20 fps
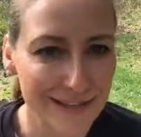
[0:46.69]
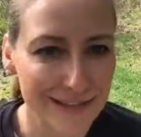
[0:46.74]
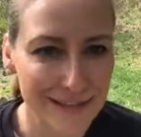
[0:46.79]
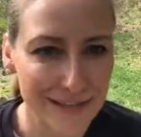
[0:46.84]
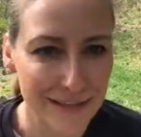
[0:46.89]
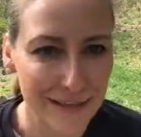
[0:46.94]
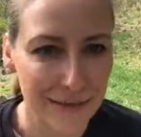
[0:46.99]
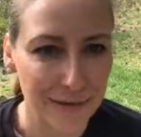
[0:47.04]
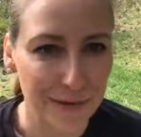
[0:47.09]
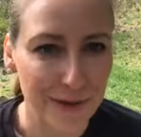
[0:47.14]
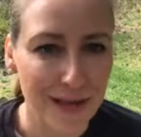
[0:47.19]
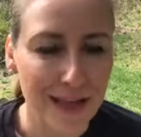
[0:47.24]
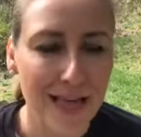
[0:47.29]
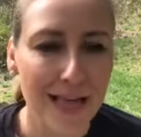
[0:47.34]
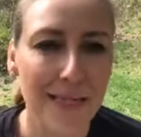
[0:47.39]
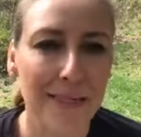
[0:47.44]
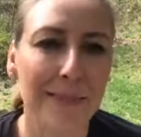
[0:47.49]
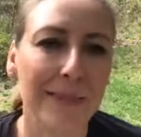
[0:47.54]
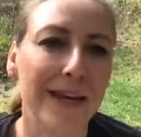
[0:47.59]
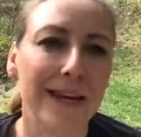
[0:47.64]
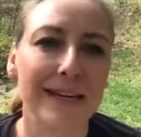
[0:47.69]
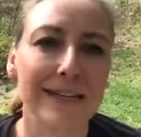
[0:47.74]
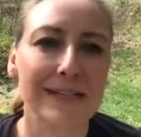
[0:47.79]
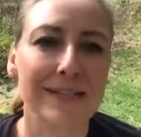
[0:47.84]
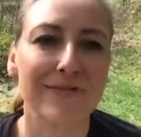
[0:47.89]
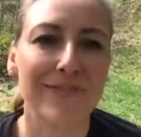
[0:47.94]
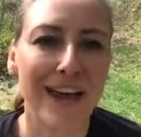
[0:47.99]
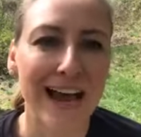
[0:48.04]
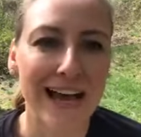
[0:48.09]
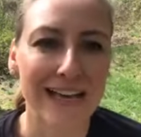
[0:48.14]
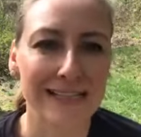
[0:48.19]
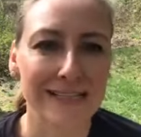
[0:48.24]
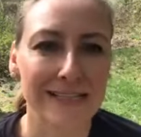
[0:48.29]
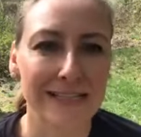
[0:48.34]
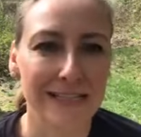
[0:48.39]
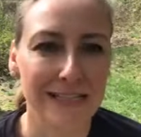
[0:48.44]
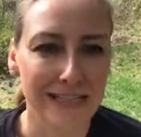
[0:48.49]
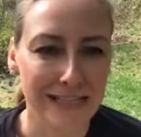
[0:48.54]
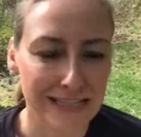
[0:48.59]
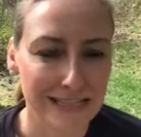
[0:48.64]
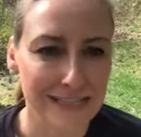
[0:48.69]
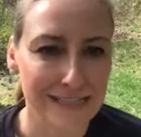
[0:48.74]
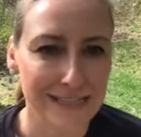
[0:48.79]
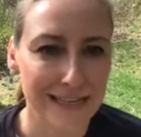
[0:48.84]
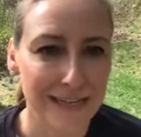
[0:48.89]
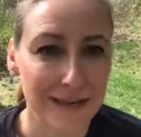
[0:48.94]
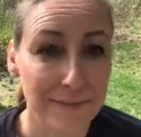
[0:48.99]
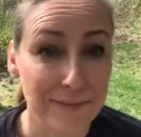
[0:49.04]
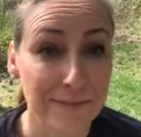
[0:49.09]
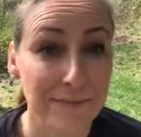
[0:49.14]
do, that is fast and easy?